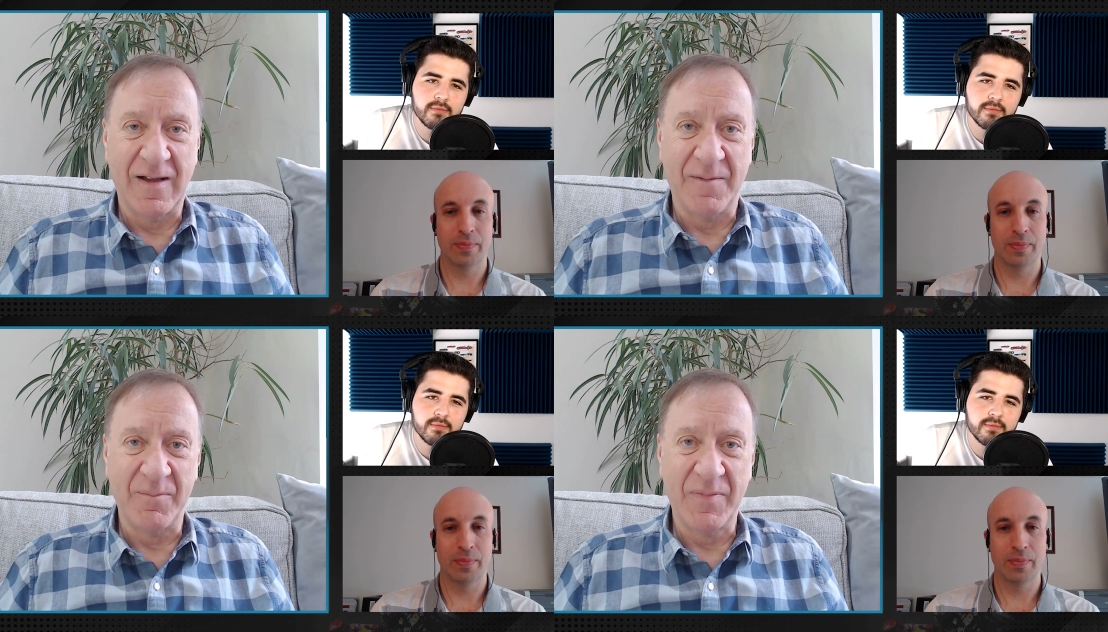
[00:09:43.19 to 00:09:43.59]

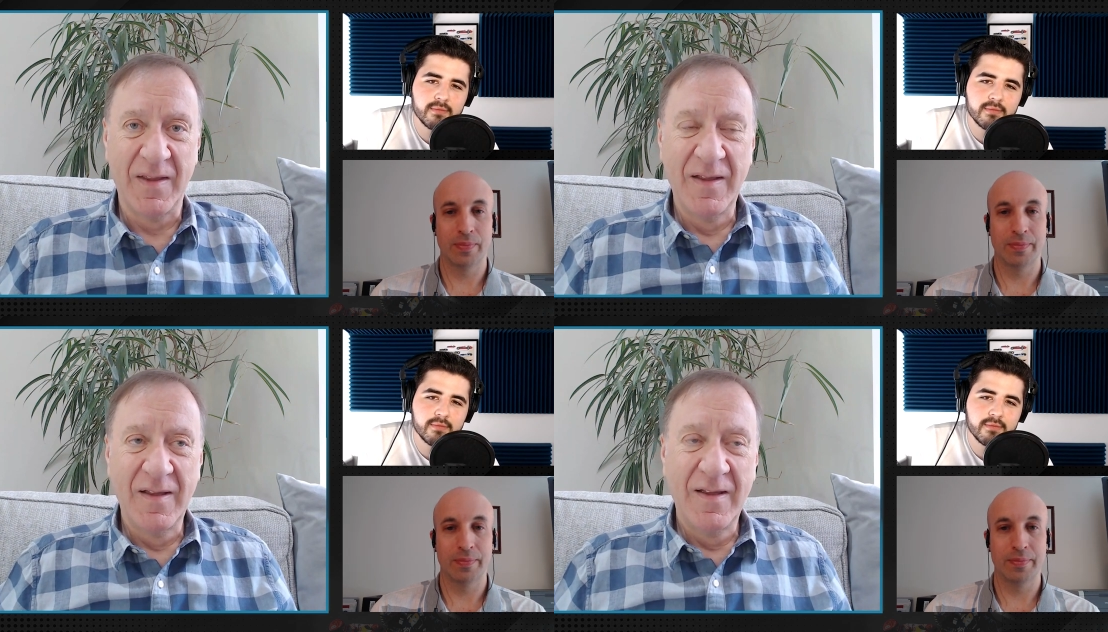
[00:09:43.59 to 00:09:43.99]
Speaker 1: Um,
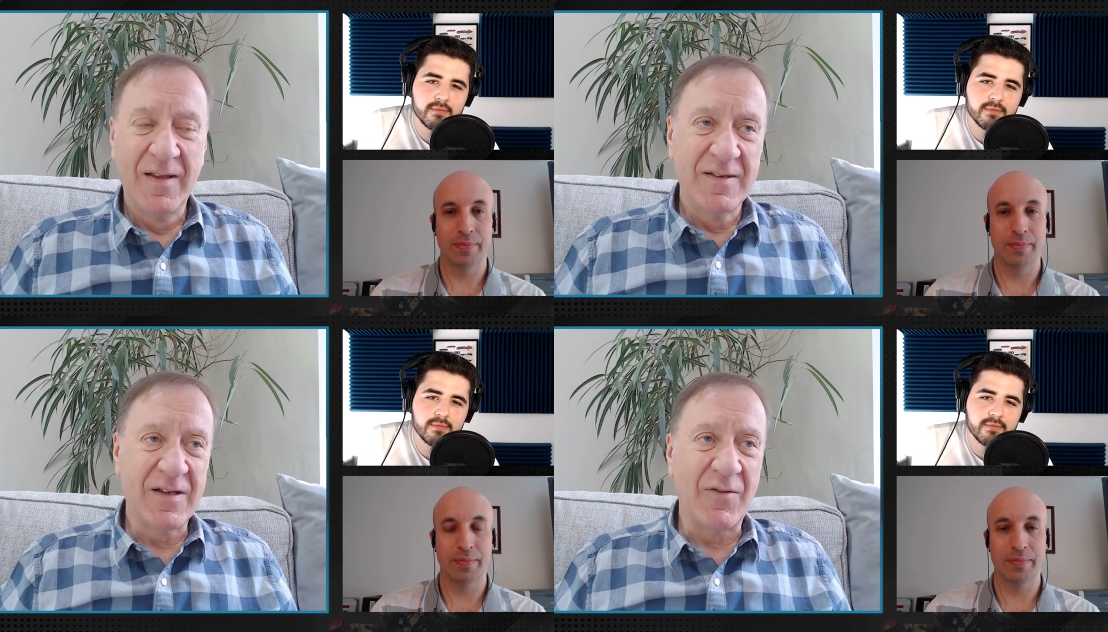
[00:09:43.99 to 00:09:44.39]

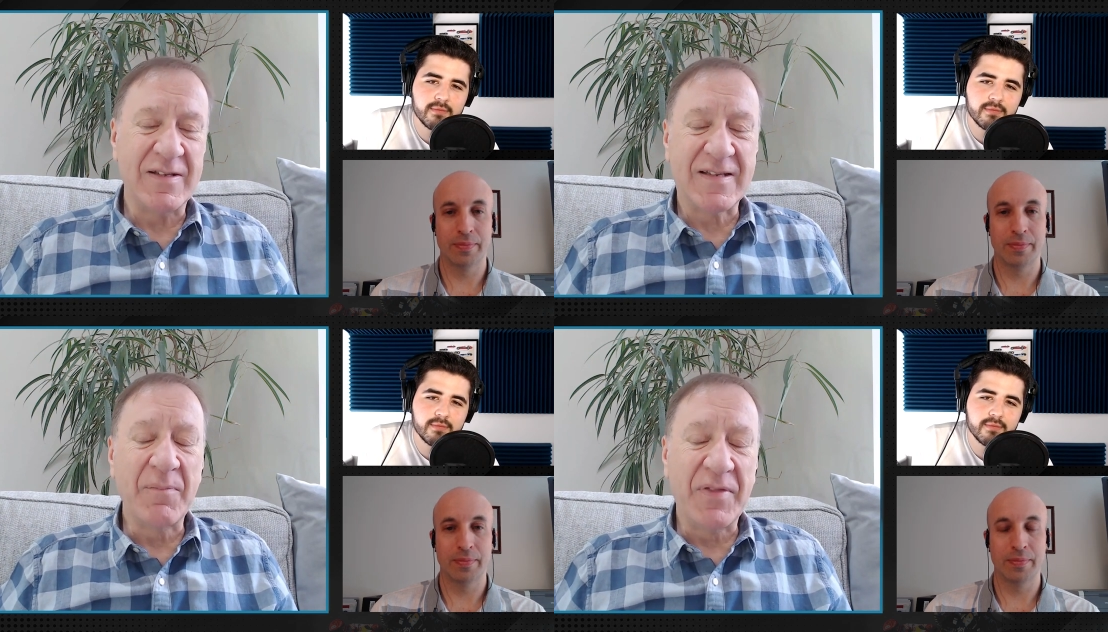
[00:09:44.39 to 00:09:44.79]
so
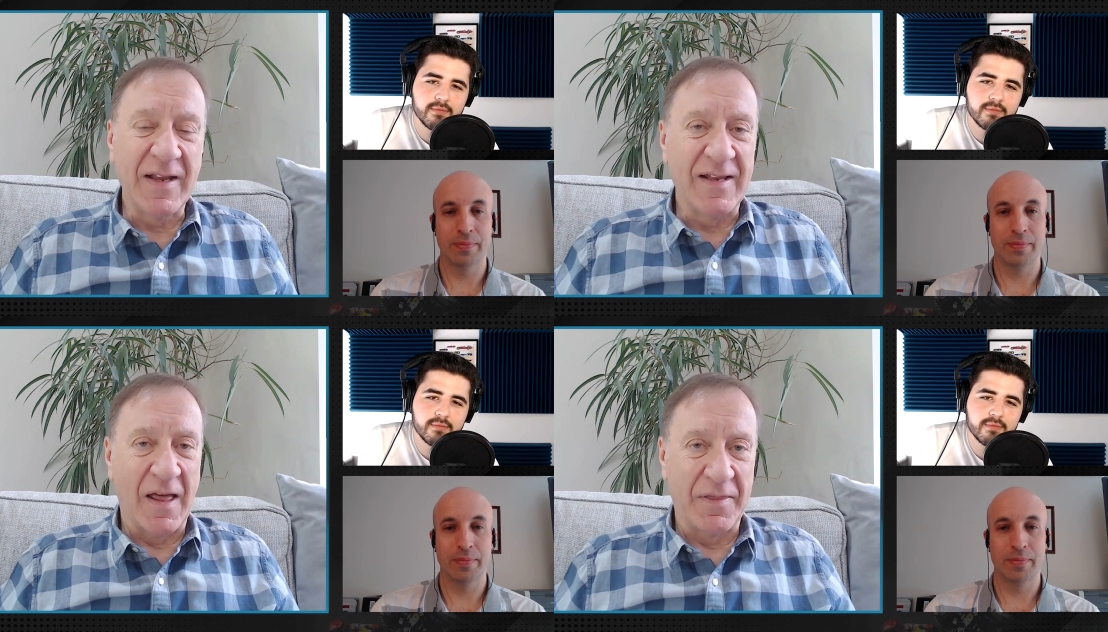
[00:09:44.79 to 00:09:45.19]
it's
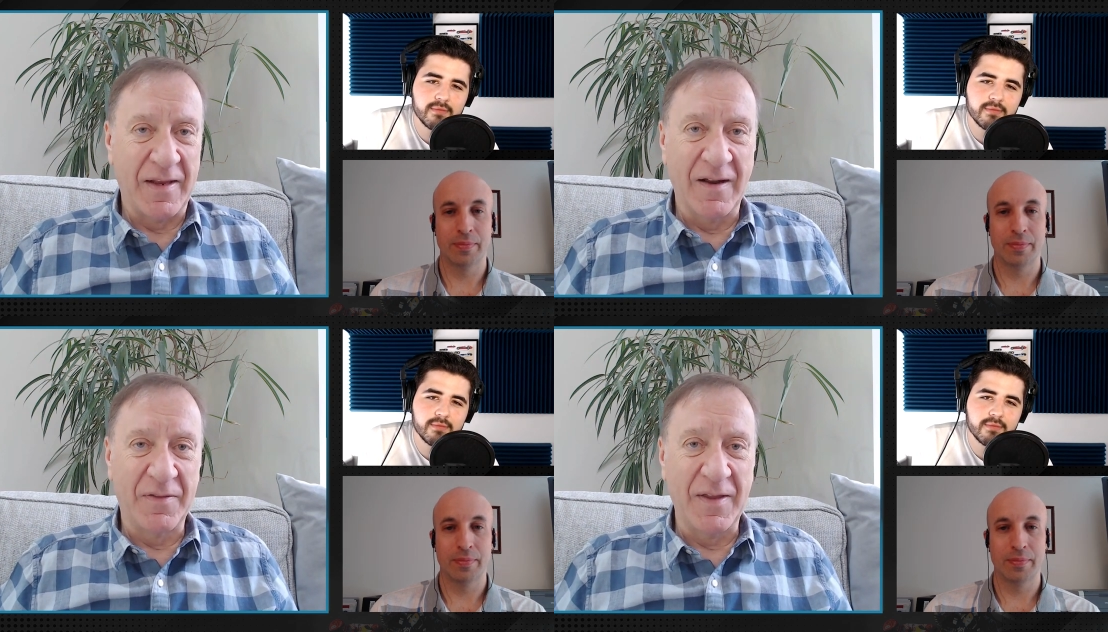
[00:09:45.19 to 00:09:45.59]
something and
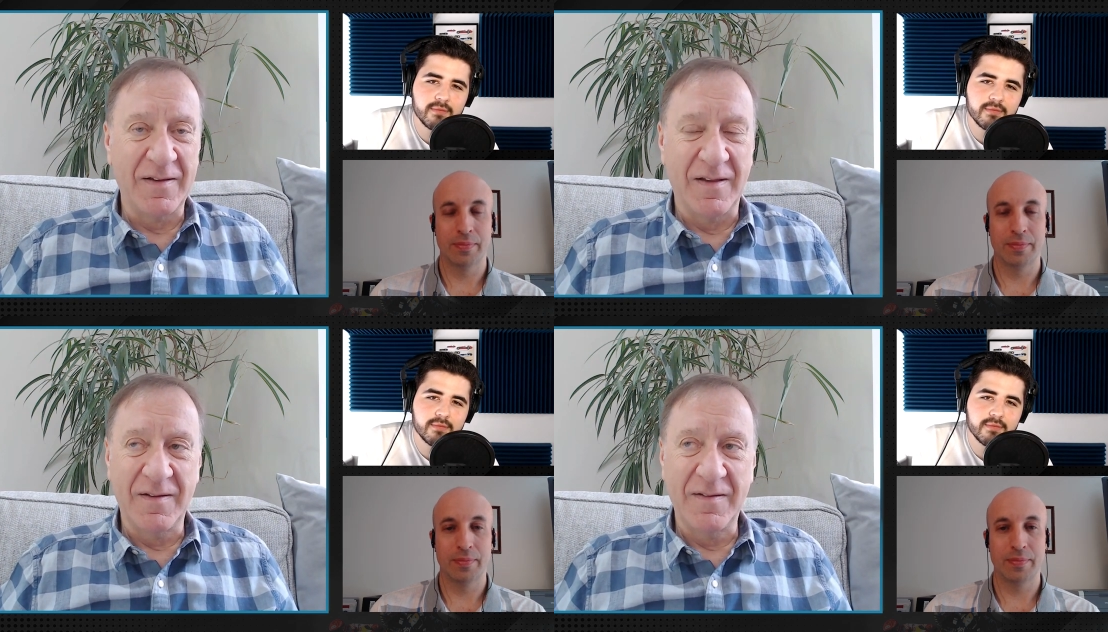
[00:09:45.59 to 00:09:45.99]
nothing, and I
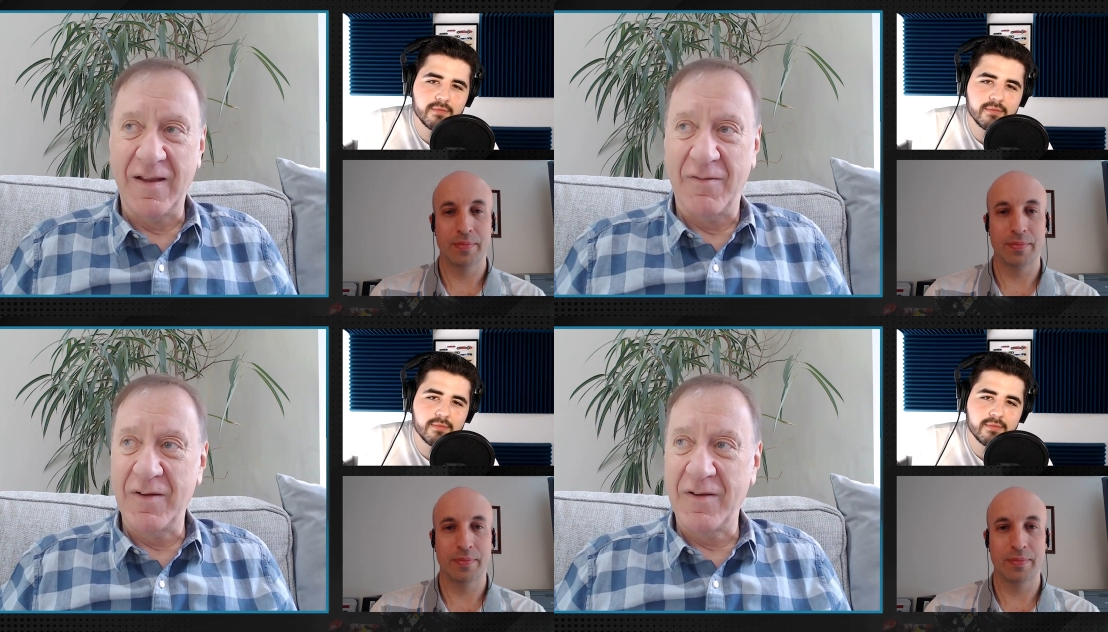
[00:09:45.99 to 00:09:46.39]
think that
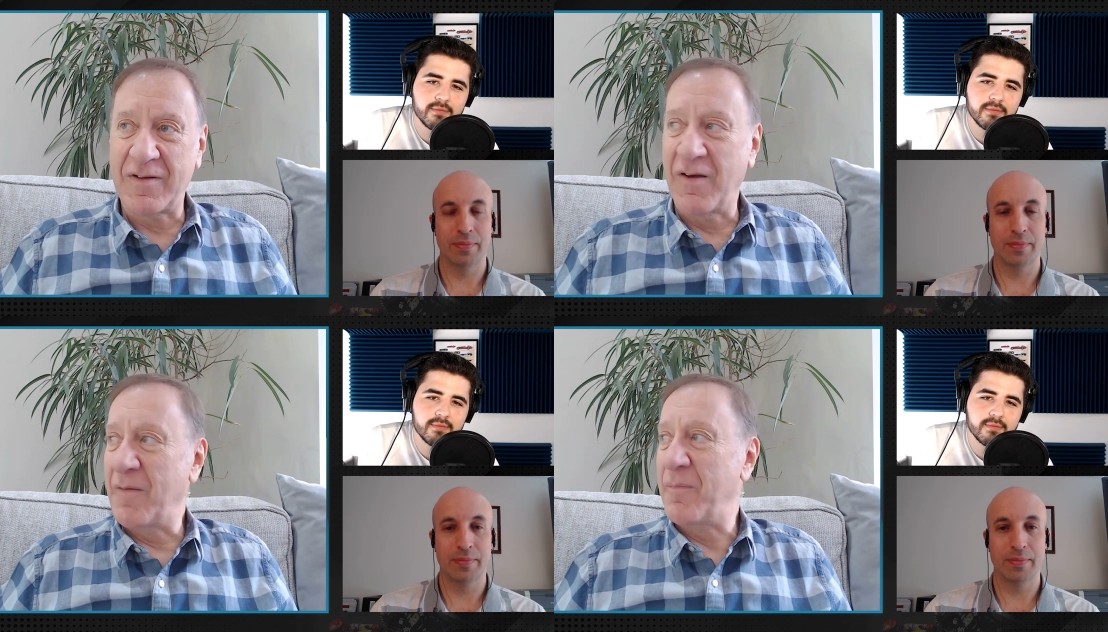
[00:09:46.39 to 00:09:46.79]
you know
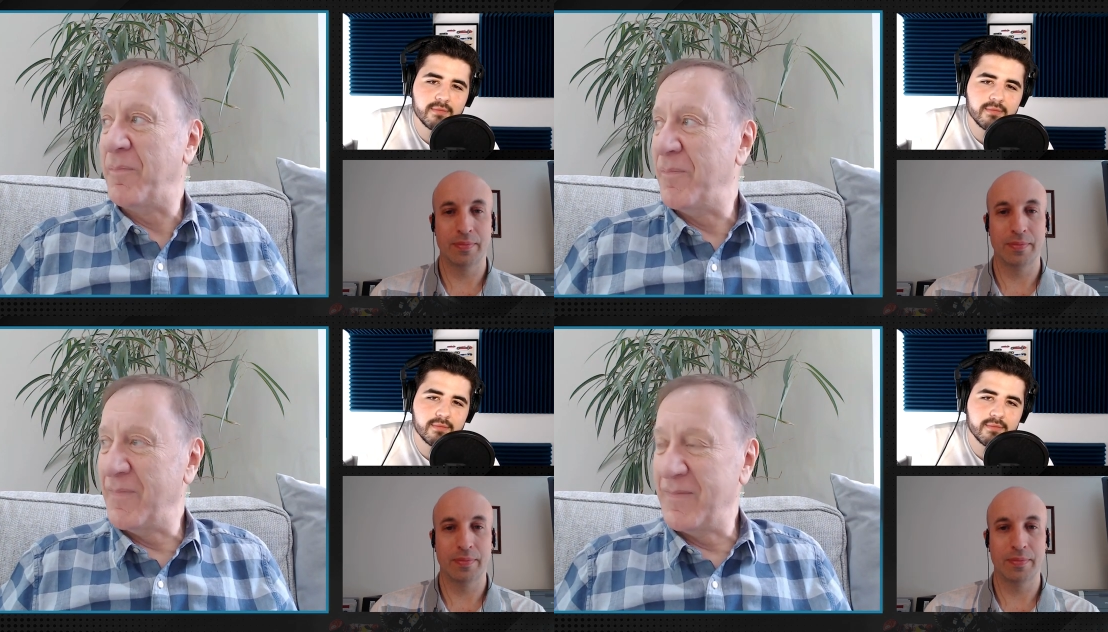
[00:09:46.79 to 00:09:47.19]
it's kind of